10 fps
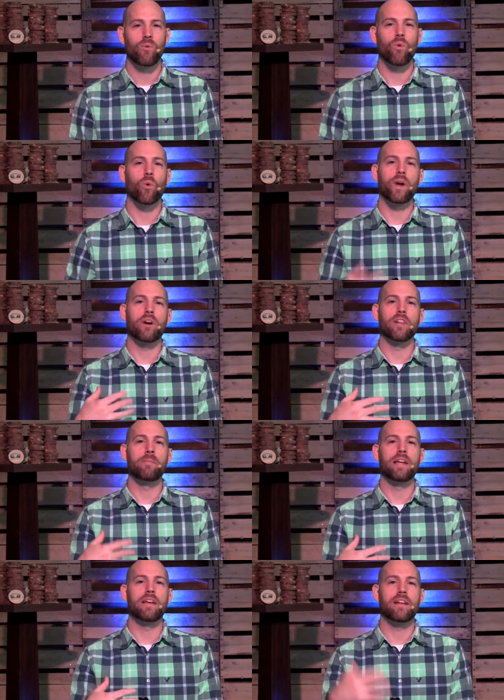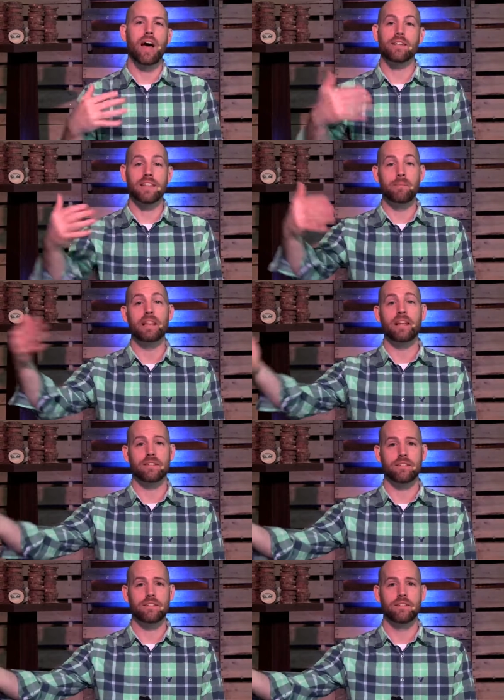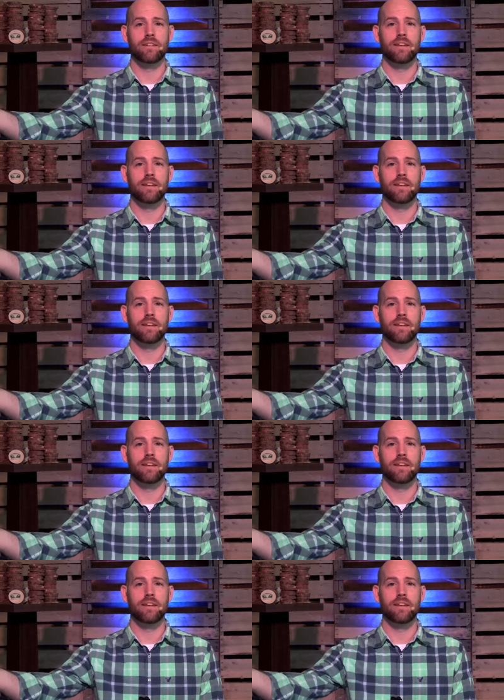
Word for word: where we are limited, God is limitless.